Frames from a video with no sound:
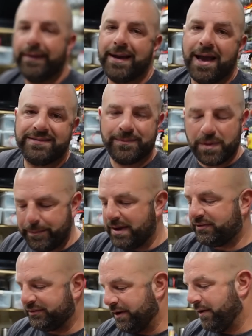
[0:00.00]
They got some of the
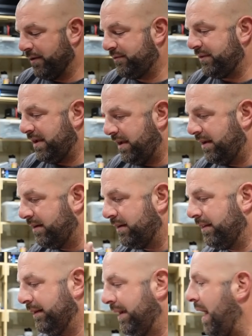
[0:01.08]
best skirts in
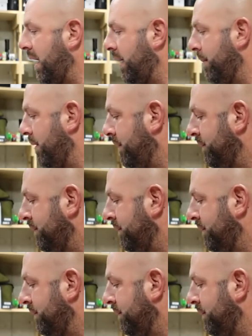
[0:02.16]
the game.